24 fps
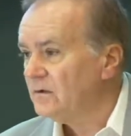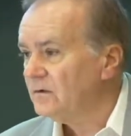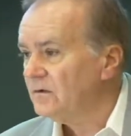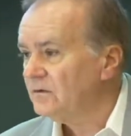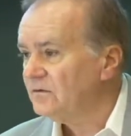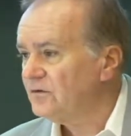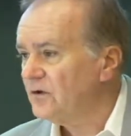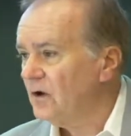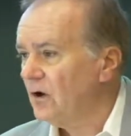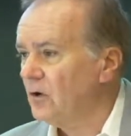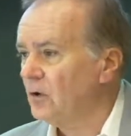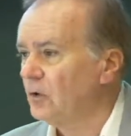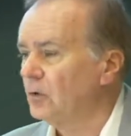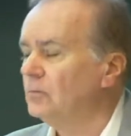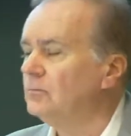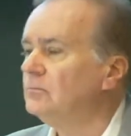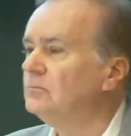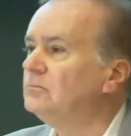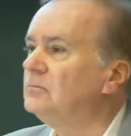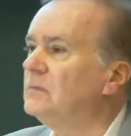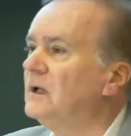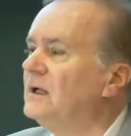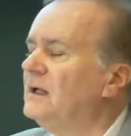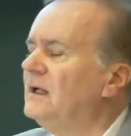So,
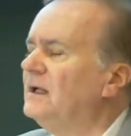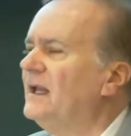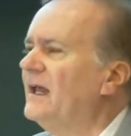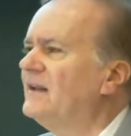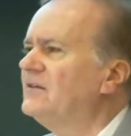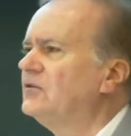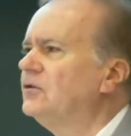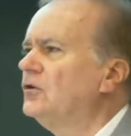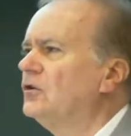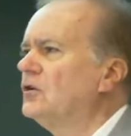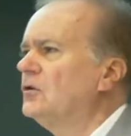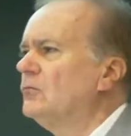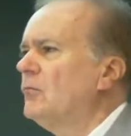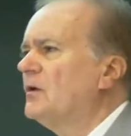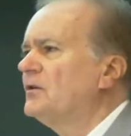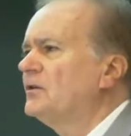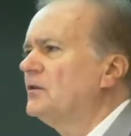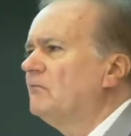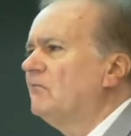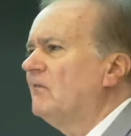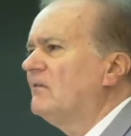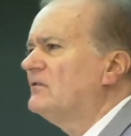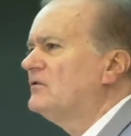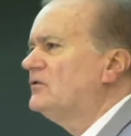let's look at what
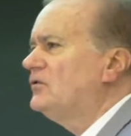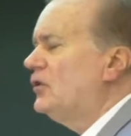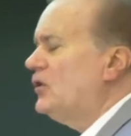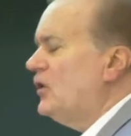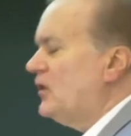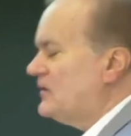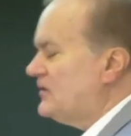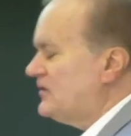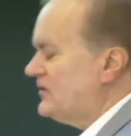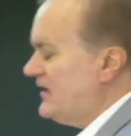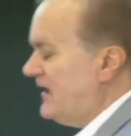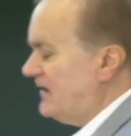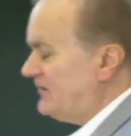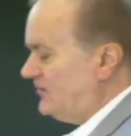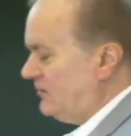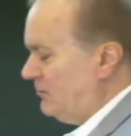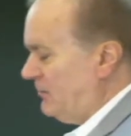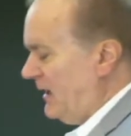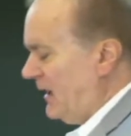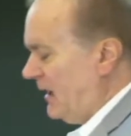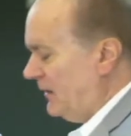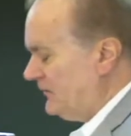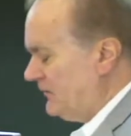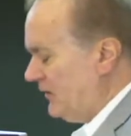the research says
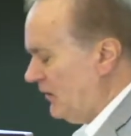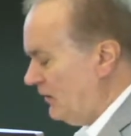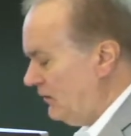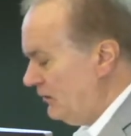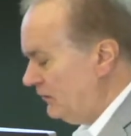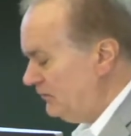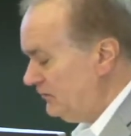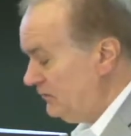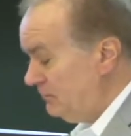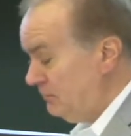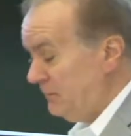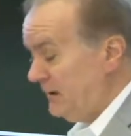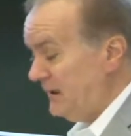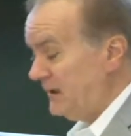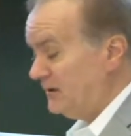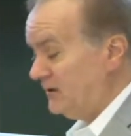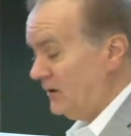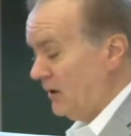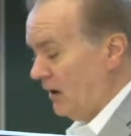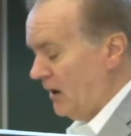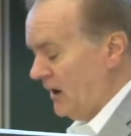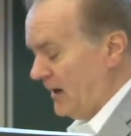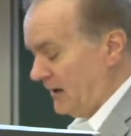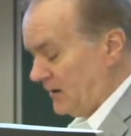about those big
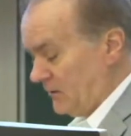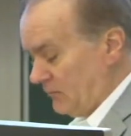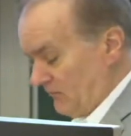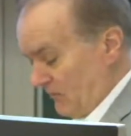9